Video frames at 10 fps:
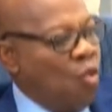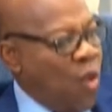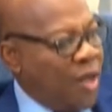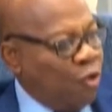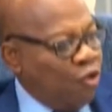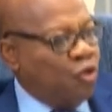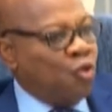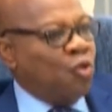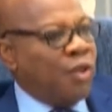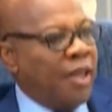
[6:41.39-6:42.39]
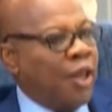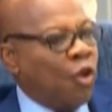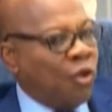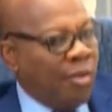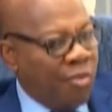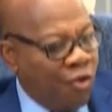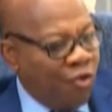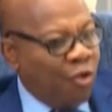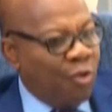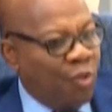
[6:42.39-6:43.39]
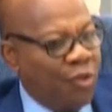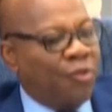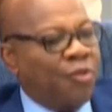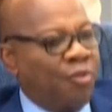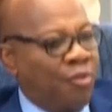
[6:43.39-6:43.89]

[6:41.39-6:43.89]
why don't you, in collaboration with